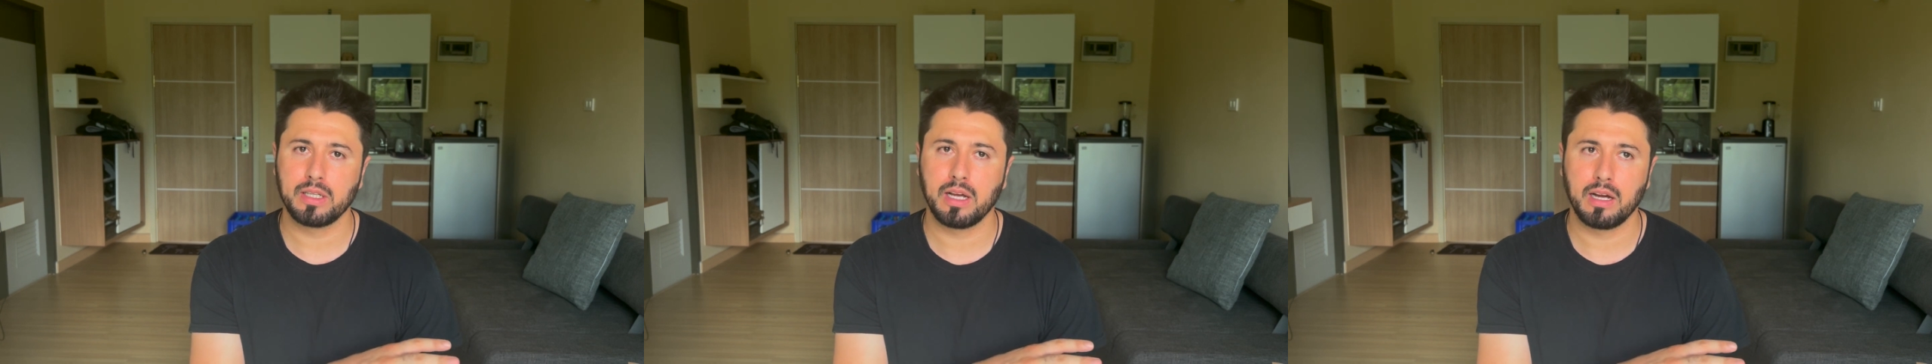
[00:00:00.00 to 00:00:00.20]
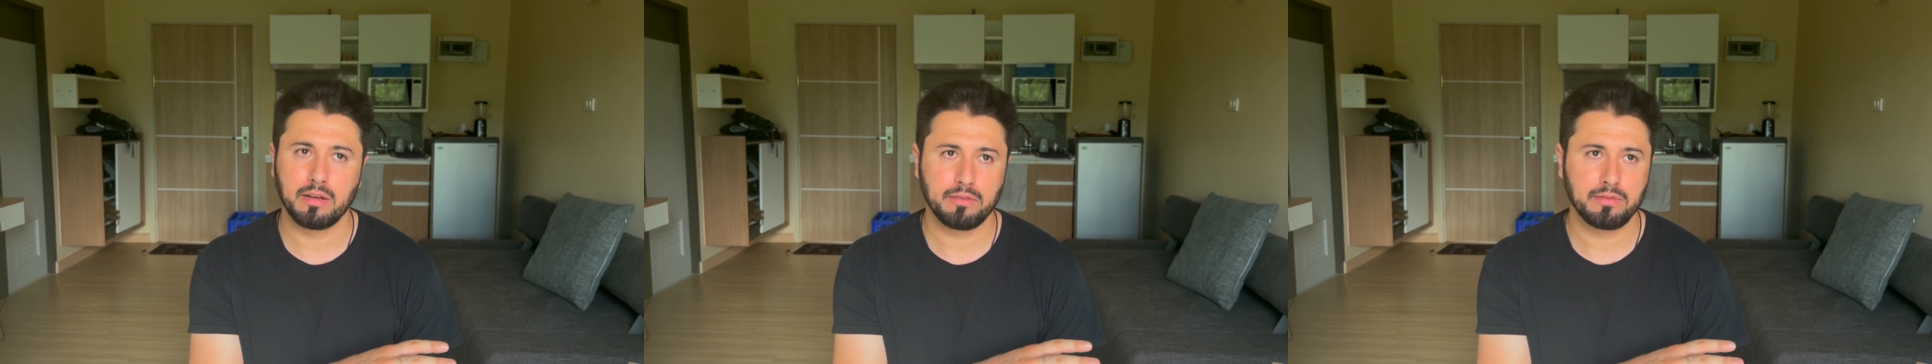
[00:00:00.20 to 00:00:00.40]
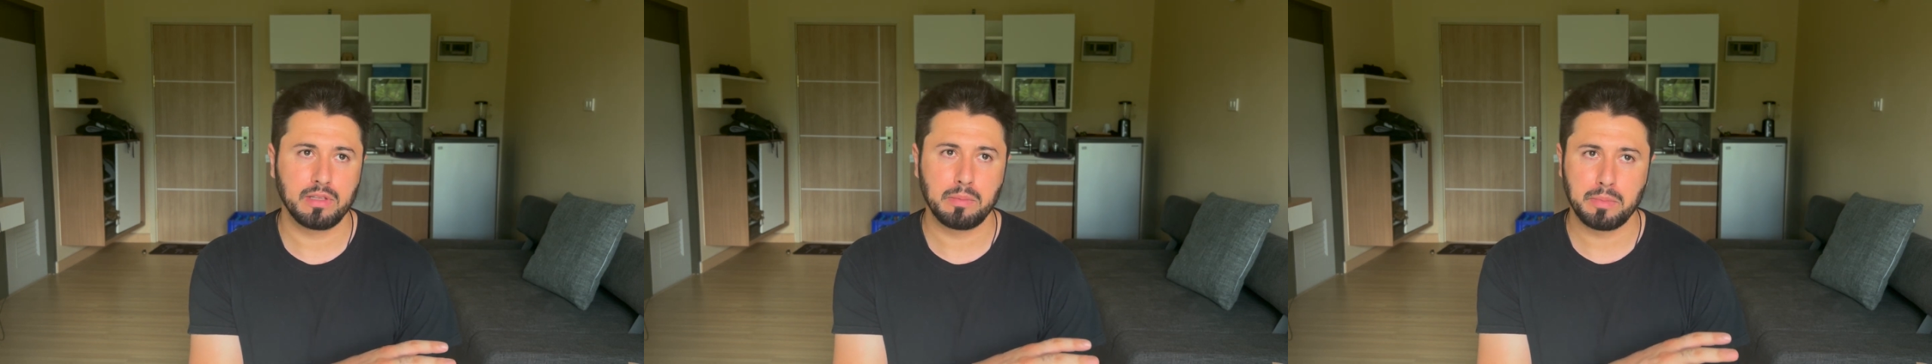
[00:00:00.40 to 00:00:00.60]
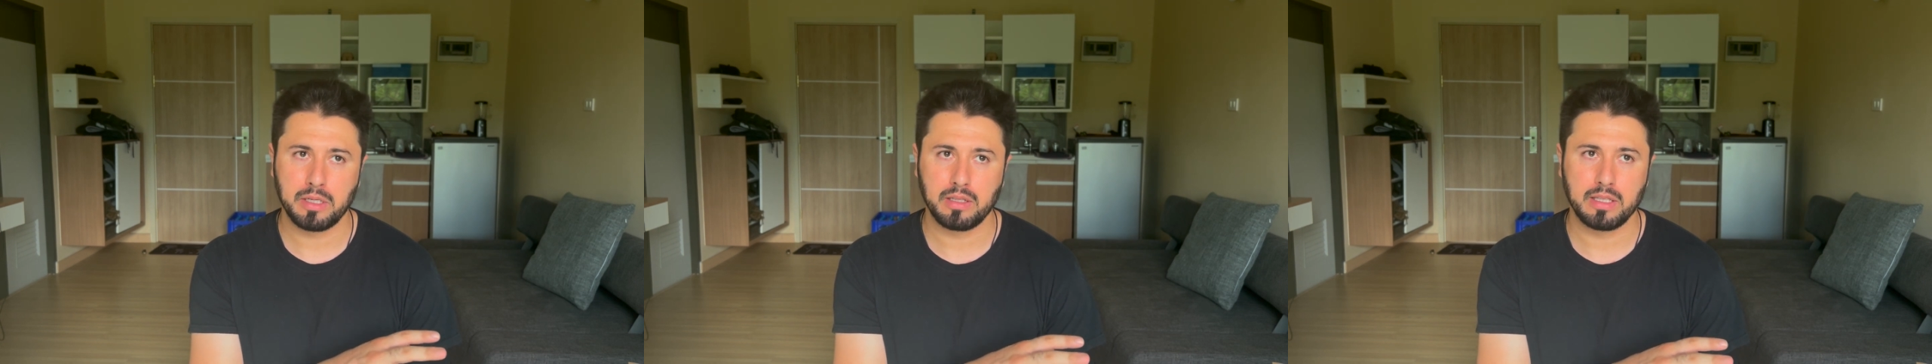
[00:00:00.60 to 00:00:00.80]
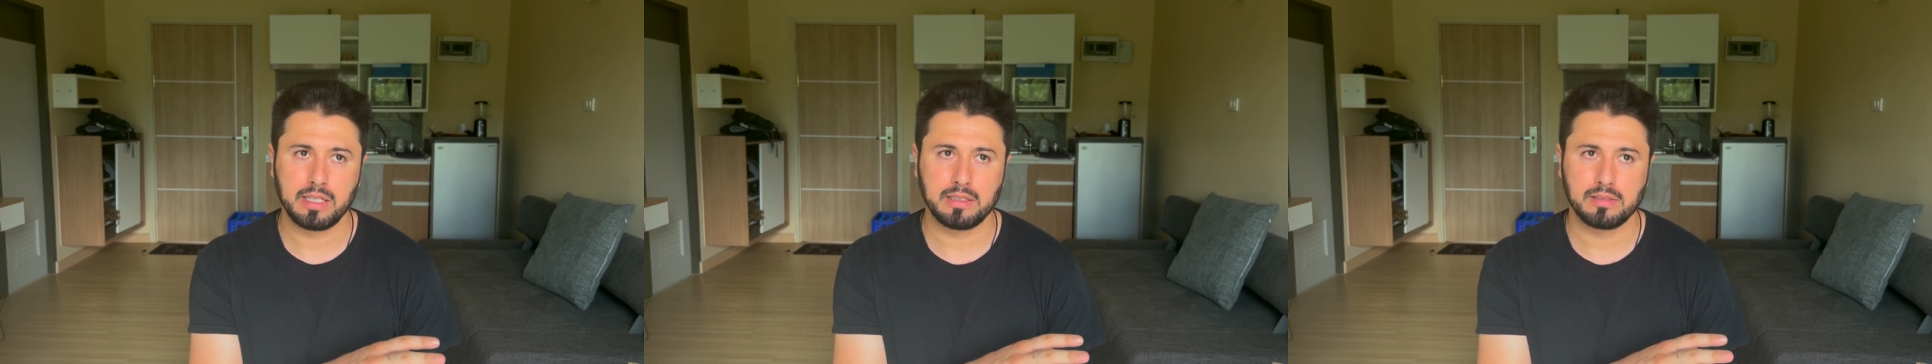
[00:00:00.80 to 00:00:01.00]
of the
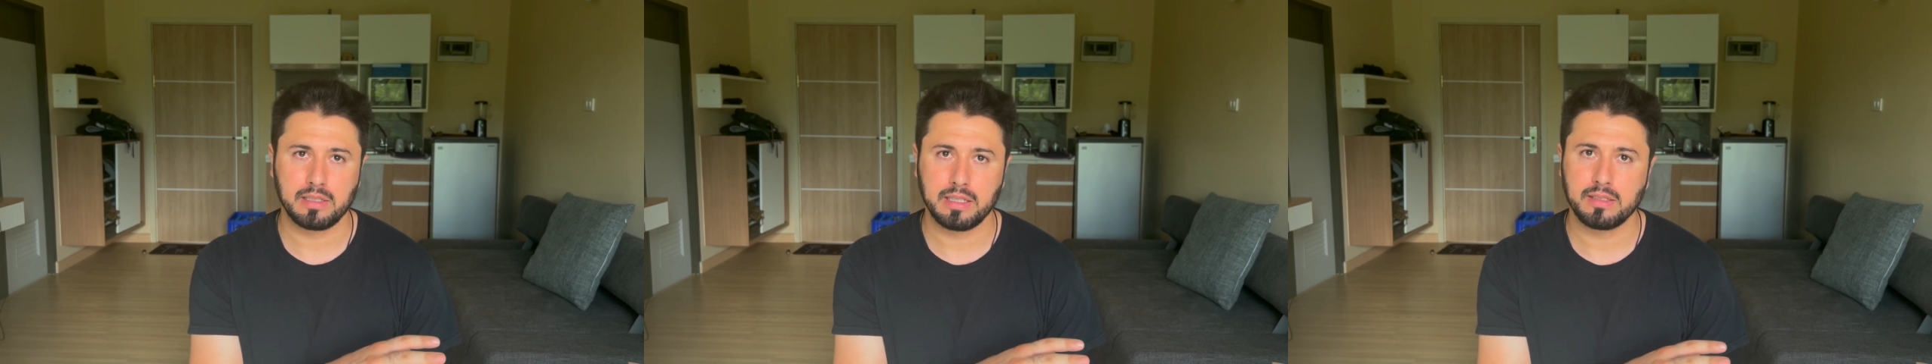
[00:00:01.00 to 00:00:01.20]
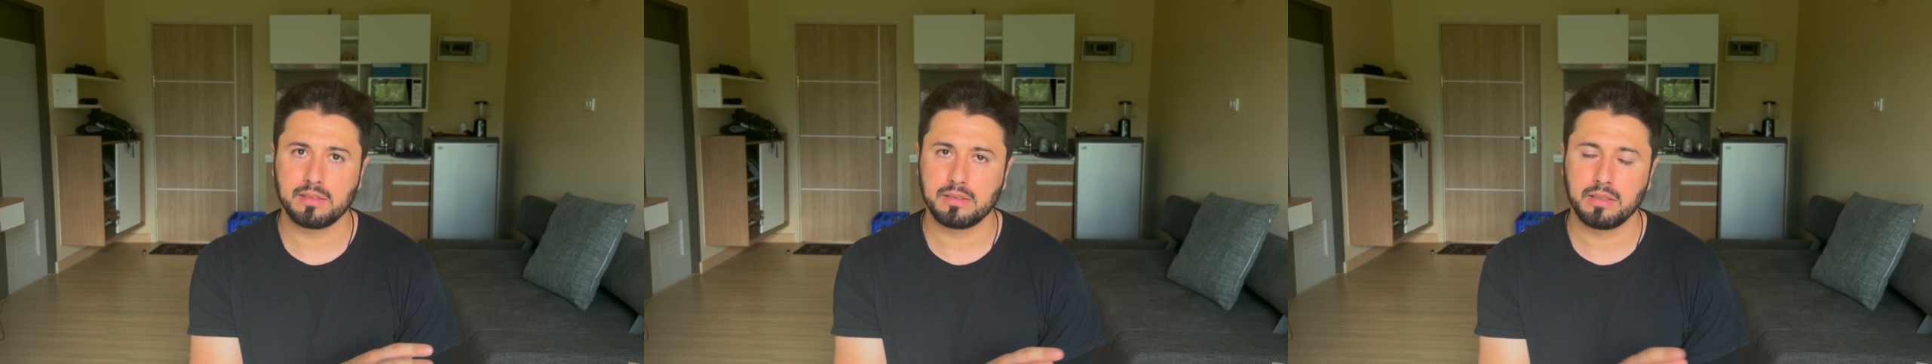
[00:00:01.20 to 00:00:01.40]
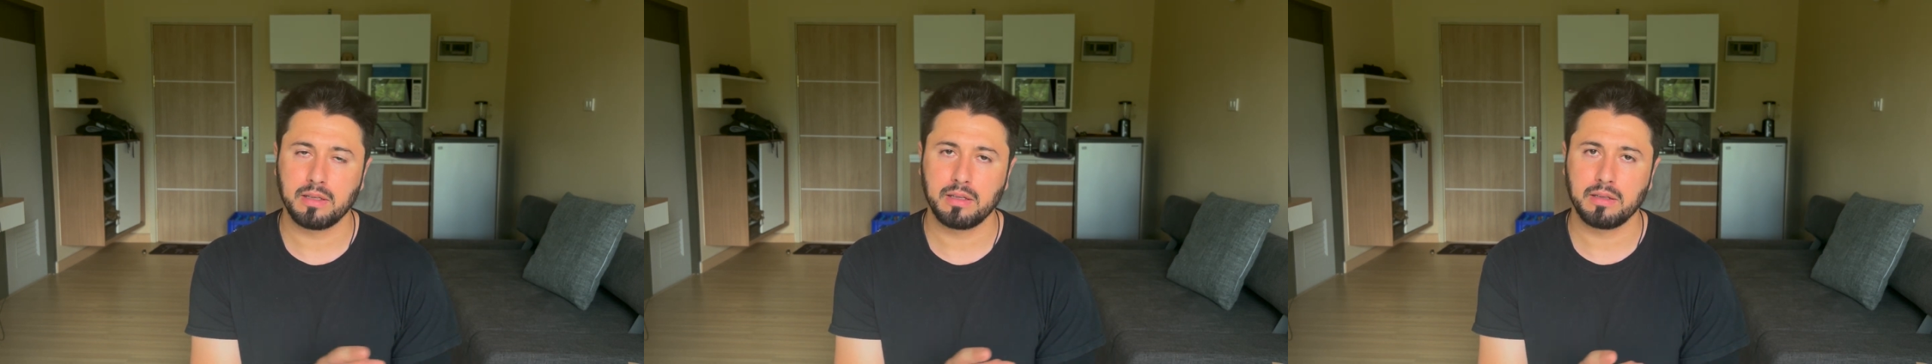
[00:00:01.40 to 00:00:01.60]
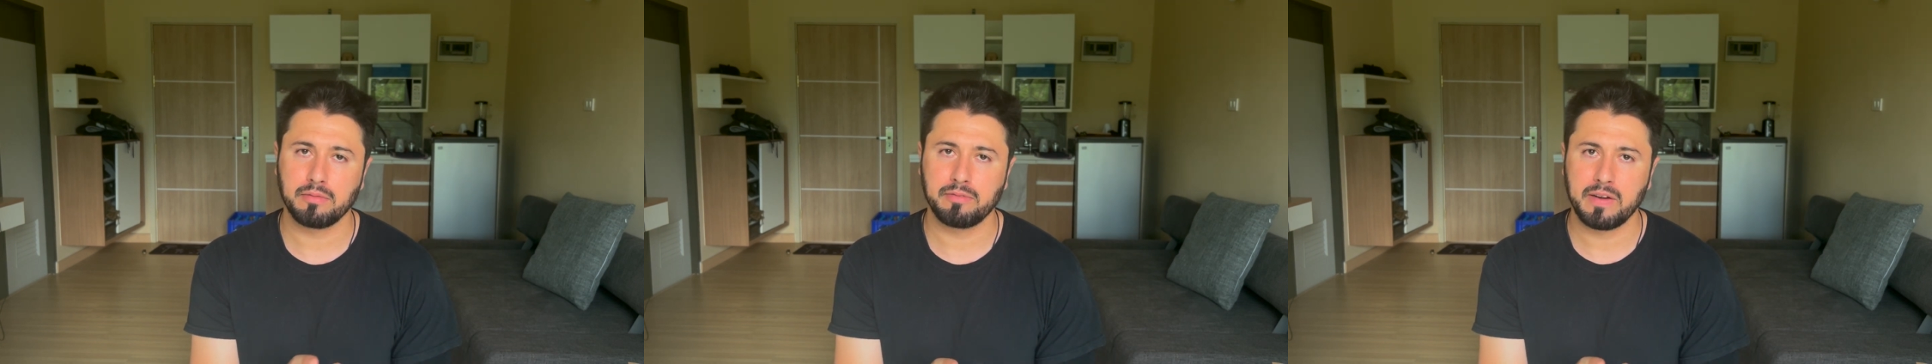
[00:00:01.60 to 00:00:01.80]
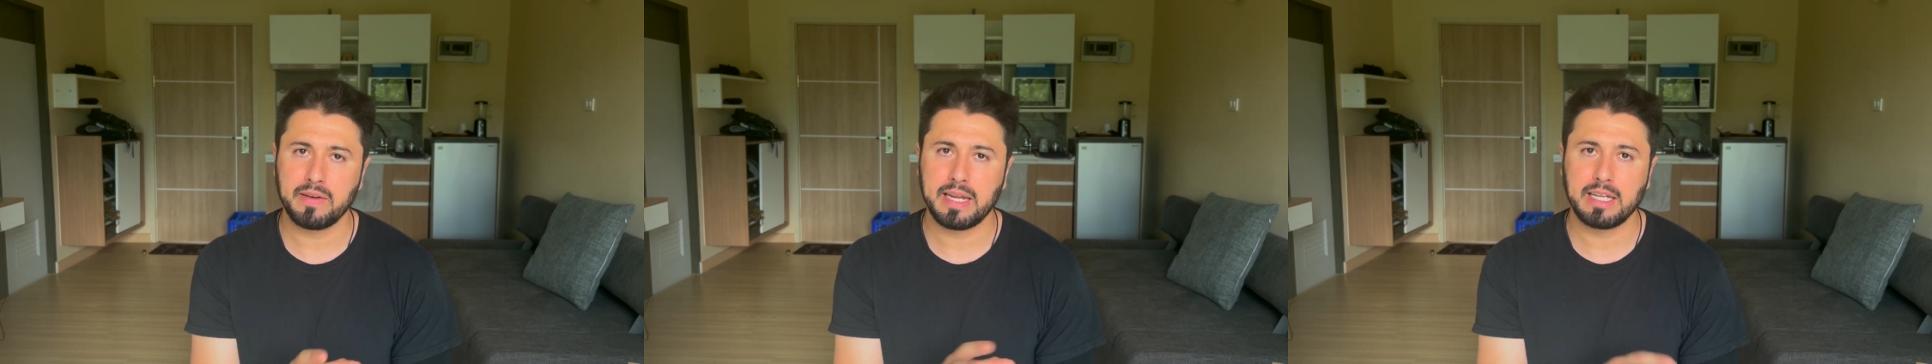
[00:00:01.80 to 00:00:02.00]
Middle East. It's a
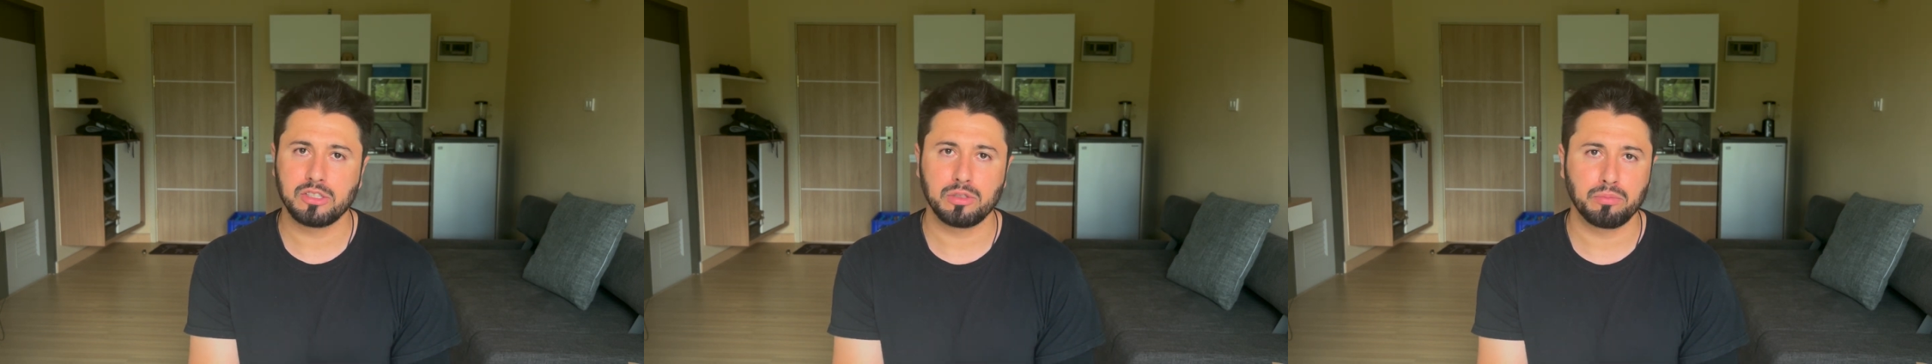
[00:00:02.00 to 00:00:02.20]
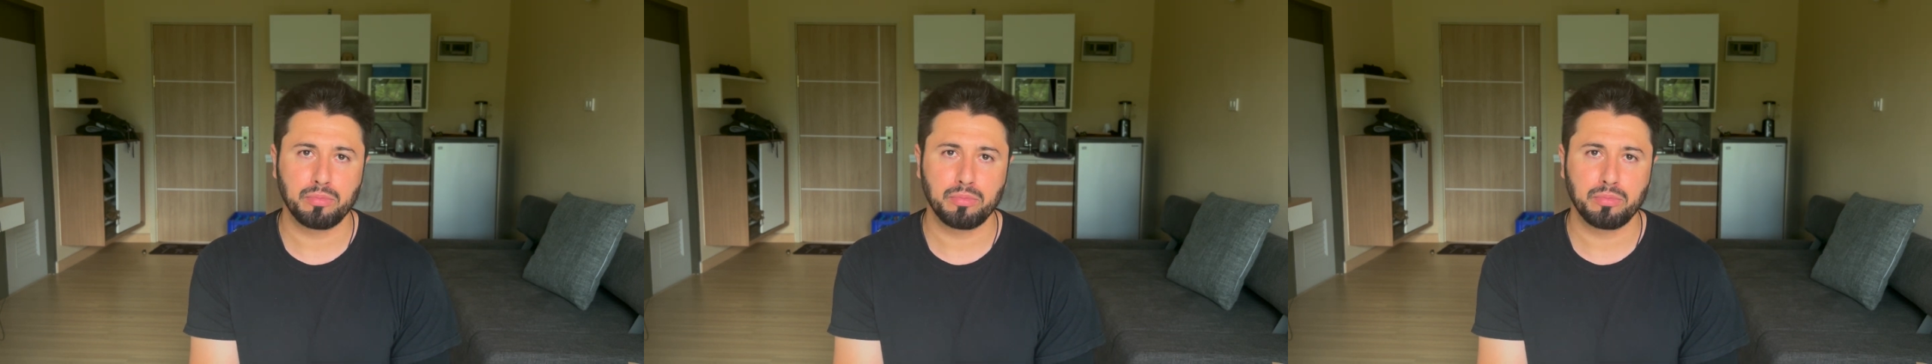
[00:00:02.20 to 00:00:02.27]
very ancient